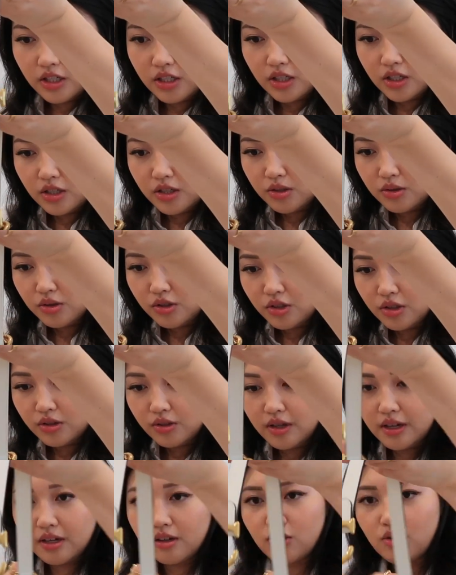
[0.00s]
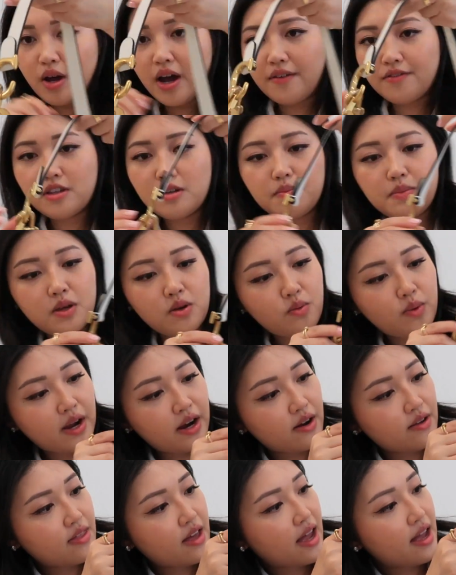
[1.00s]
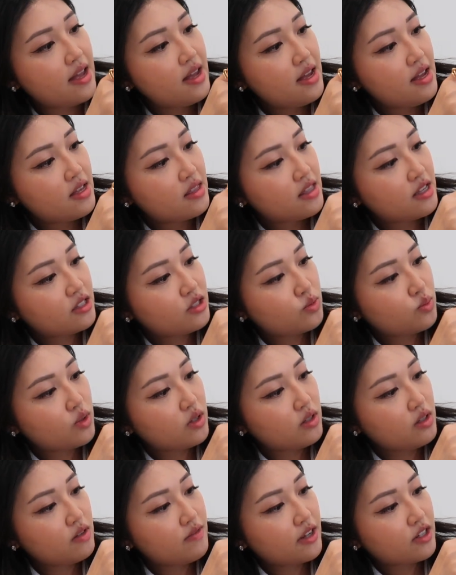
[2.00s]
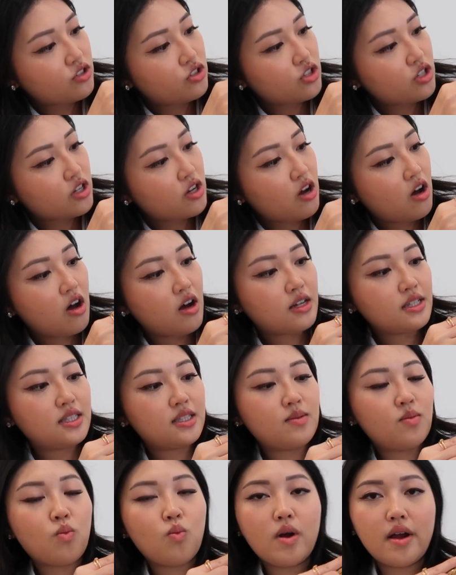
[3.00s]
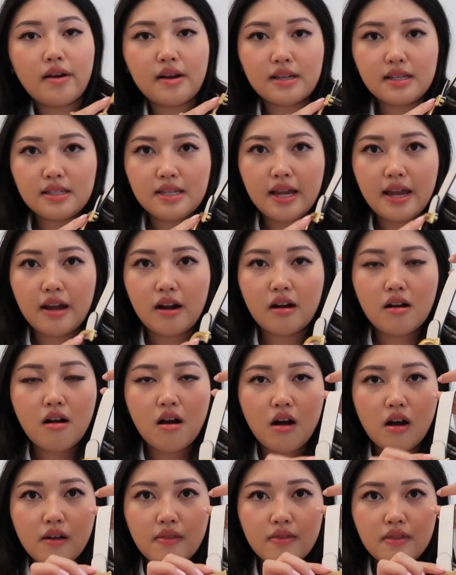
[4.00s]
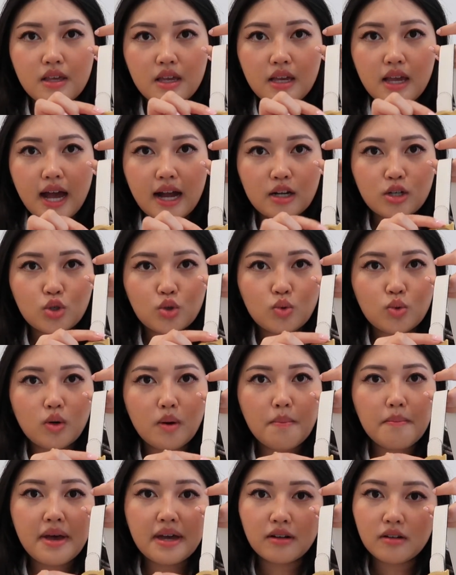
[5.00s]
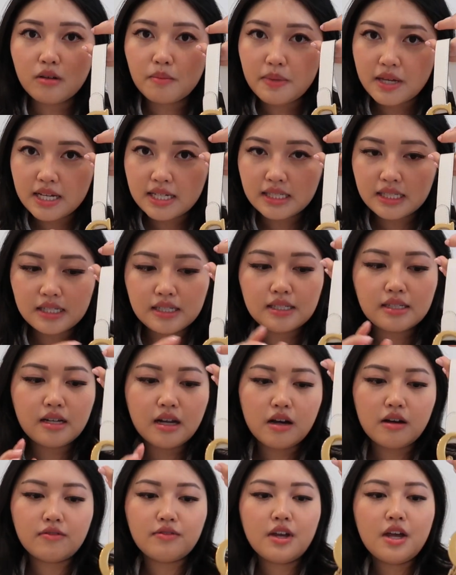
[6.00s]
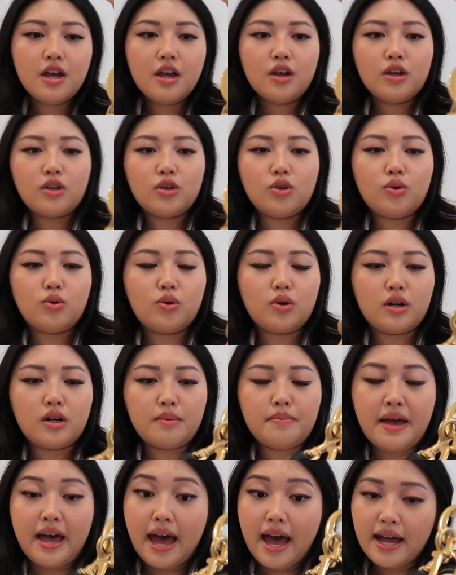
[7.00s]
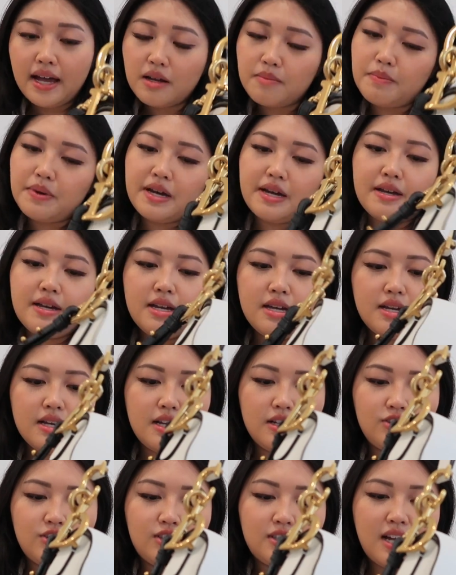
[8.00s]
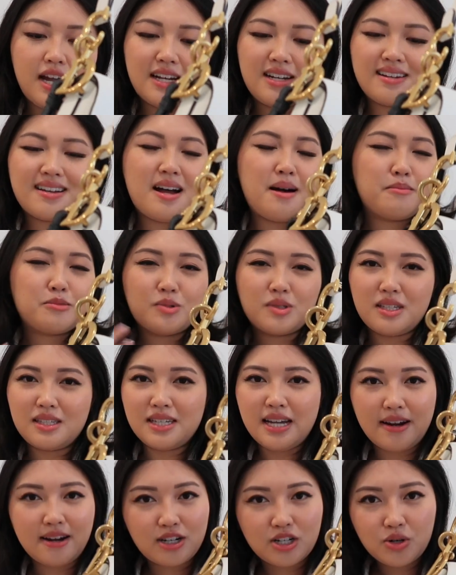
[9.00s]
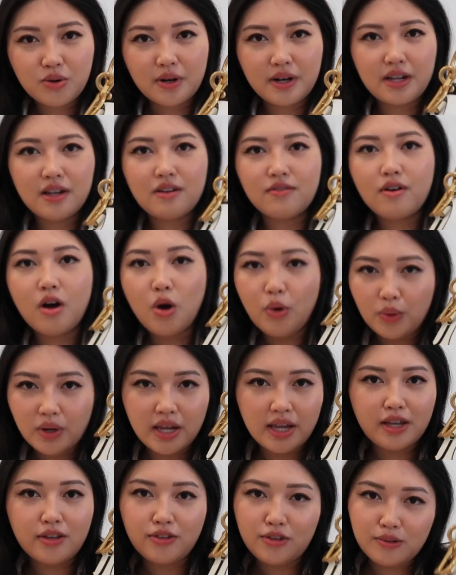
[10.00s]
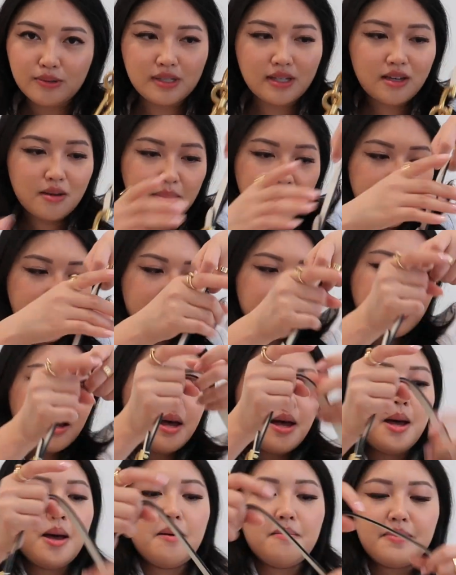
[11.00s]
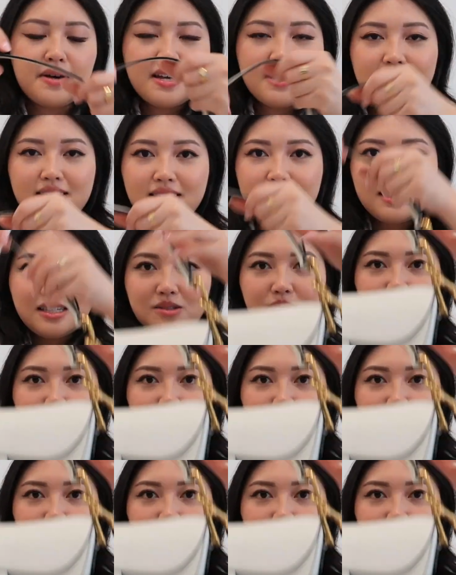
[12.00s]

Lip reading: to you. So like you have to be aware that this will eventually cause some wear and tear on the actual metal pieces of your bag, but it just kind of comes with the territory of owning and using a bag. But this